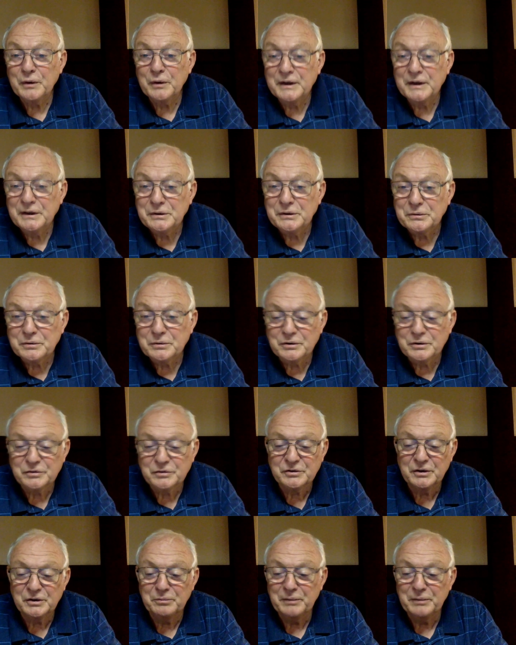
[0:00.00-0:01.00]
interest
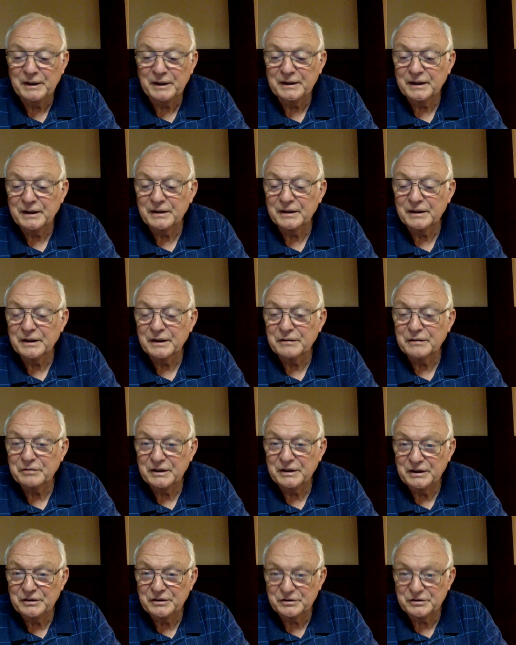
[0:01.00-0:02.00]
in making life
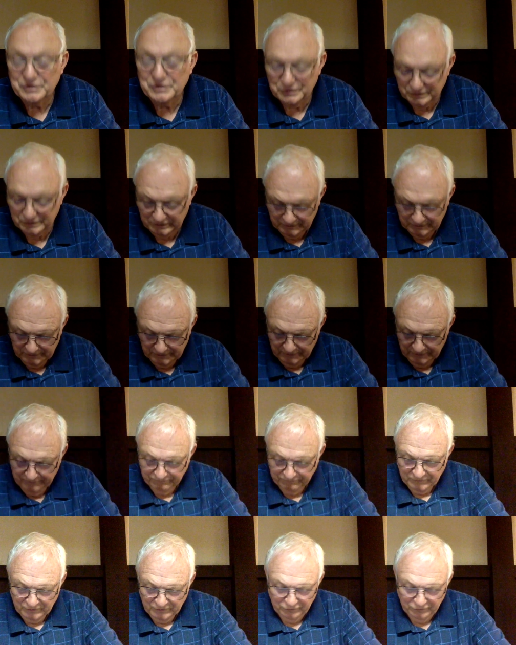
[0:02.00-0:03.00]
easier
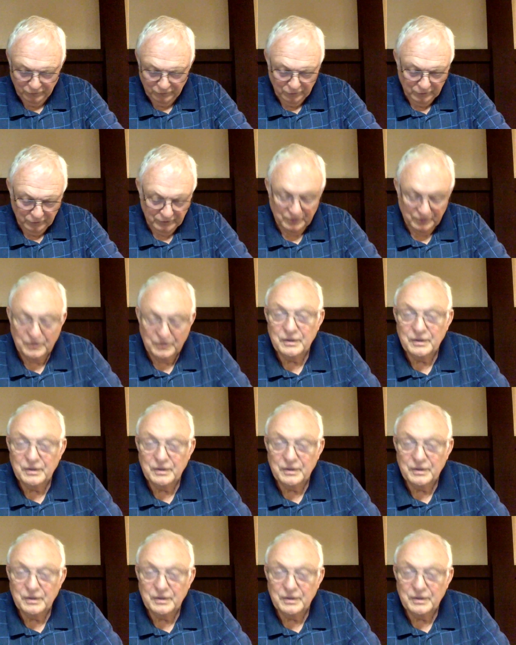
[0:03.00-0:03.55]
for